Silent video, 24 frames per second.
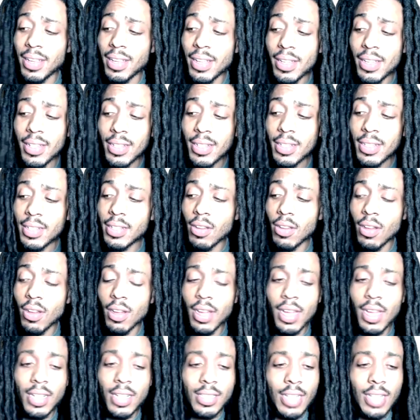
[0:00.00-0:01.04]
nigga is a dog
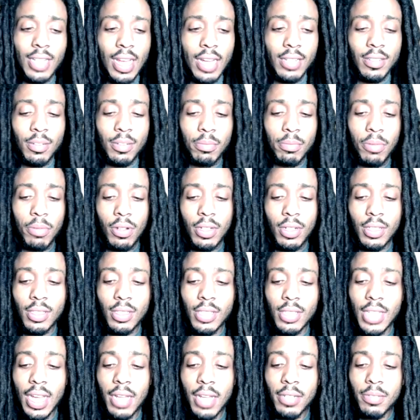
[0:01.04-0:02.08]
ass actor, bro. Because
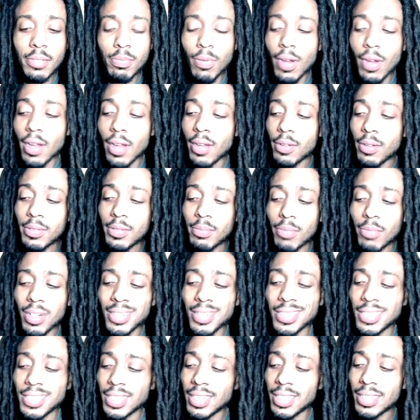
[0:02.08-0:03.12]
James Brown was my
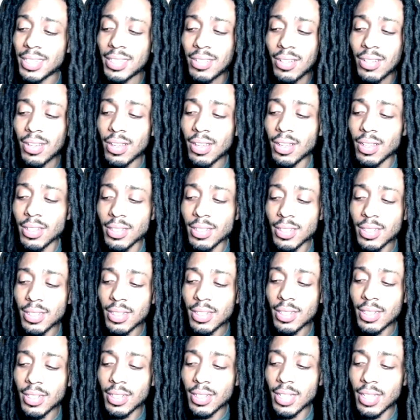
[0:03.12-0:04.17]
shit, dog.
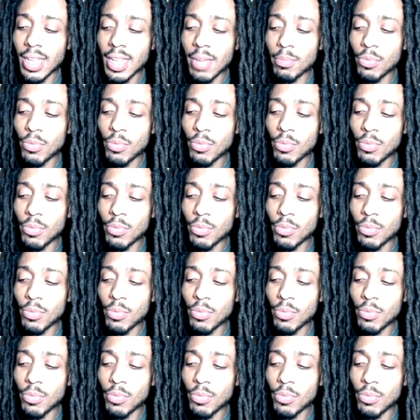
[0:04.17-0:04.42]
That movie.